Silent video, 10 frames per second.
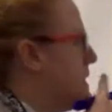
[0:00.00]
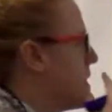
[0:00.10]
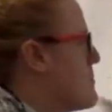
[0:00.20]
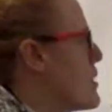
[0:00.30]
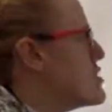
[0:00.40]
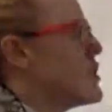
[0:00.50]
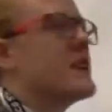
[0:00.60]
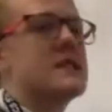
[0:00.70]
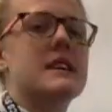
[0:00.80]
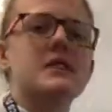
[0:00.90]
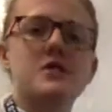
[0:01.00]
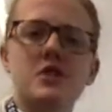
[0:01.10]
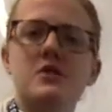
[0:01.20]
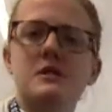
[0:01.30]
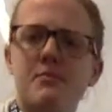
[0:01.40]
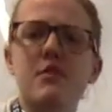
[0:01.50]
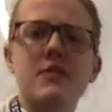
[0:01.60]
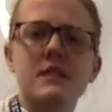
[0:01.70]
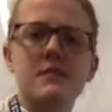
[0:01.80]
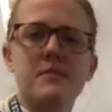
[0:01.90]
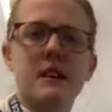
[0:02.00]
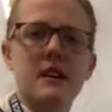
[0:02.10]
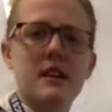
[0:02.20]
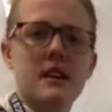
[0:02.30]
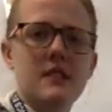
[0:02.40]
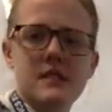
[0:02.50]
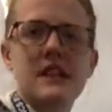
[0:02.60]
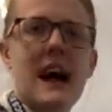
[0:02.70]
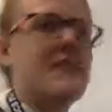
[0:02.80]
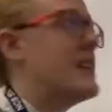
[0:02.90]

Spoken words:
the most obvious thing to do to prove that something doesn't have